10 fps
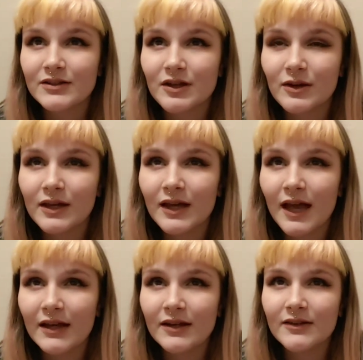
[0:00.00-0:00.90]
So he
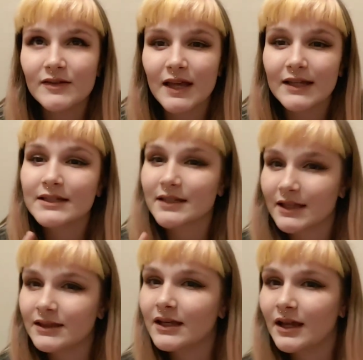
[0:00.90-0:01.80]
kind of like
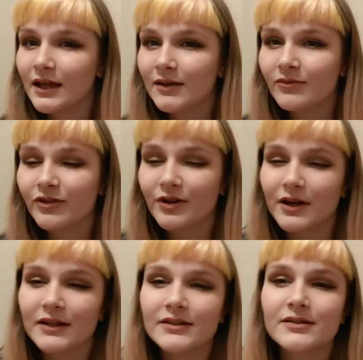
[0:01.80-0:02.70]
sucked the game for
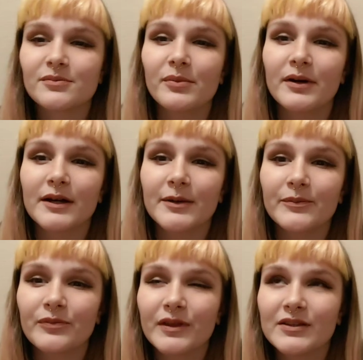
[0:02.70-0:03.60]
us, but
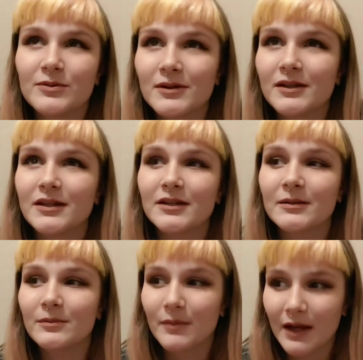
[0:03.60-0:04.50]
it's
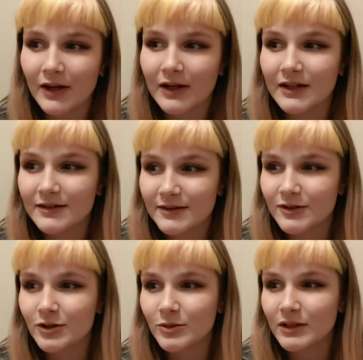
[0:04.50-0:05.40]
really Mary and
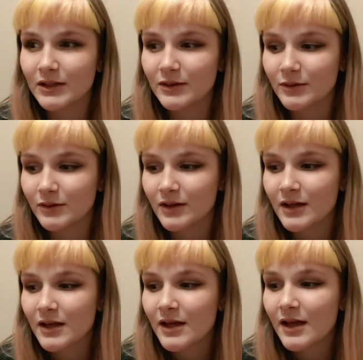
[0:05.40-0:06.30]
Scooby who
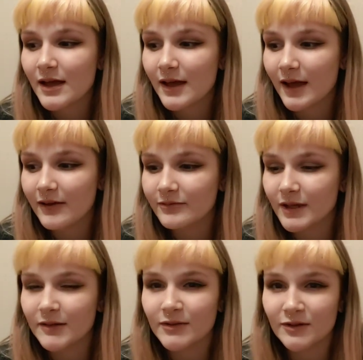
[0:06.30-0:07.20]
have
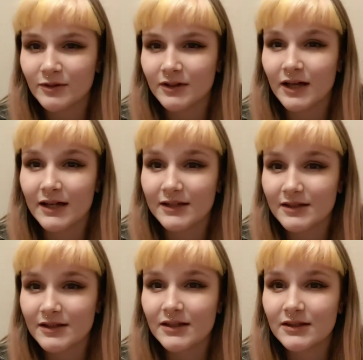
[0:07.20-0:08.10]
made me
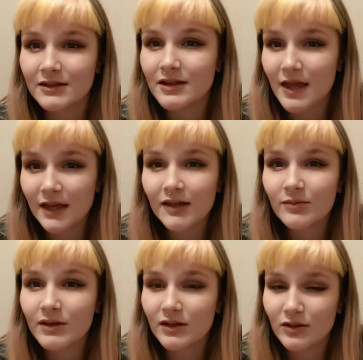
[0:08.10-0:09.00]
realize that they
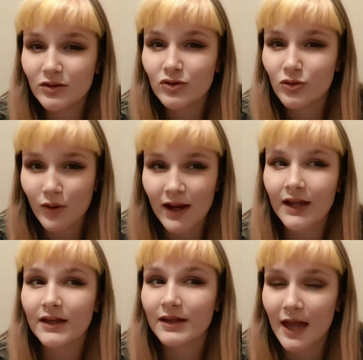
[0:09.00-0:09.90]
can be
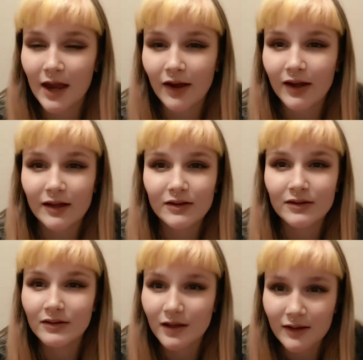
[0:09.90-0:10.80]
great, caring,
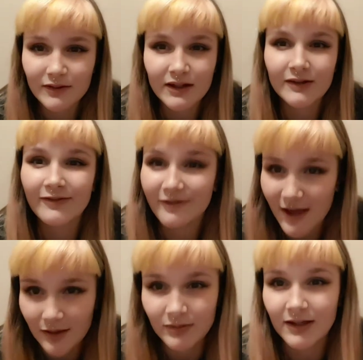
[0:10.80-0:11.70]
loving
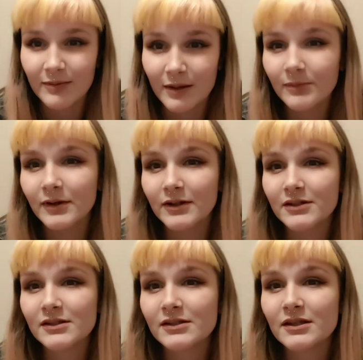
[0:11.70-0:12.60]
family
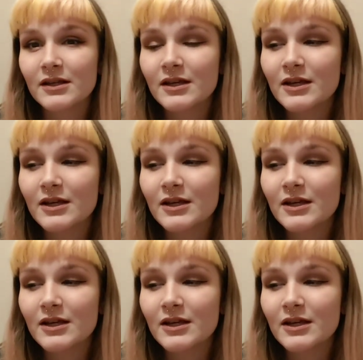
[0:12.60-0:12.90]
members.